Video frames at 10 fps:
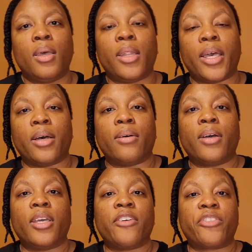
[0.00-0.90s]

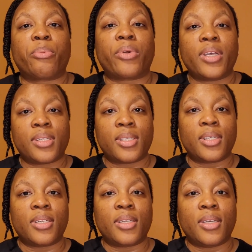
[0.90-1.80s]
Now, if the
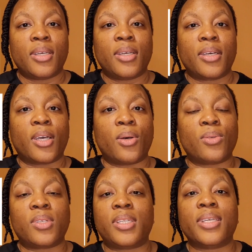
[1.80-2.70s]
president
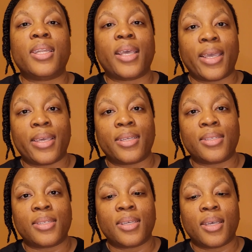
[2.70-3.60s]
goes 10
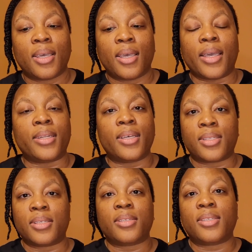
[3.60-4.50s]
days and
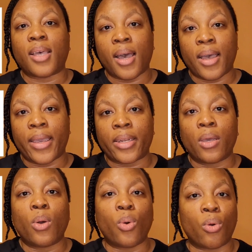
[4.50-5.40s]
doesn't sign
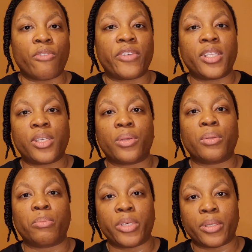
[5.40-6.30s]
or veto
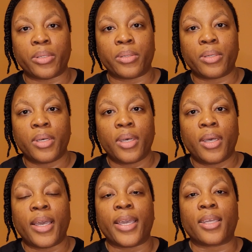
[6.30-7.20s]
the bill
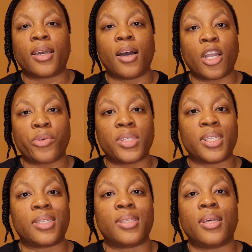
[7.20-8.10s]
and Congress
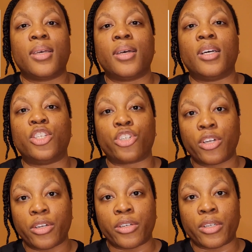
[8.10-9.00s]
is
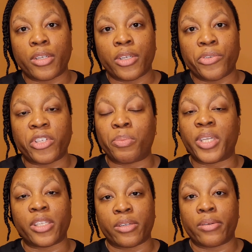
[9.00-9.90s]
adjourned, which
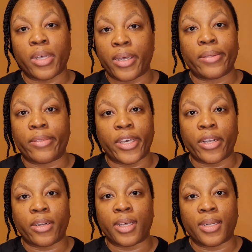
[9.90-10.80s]
means they're not
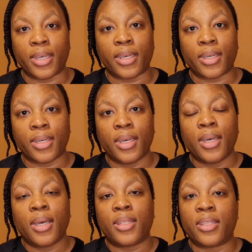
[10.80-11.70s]
there that day,
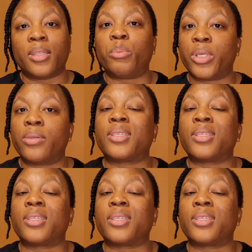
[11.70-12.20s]
then the bill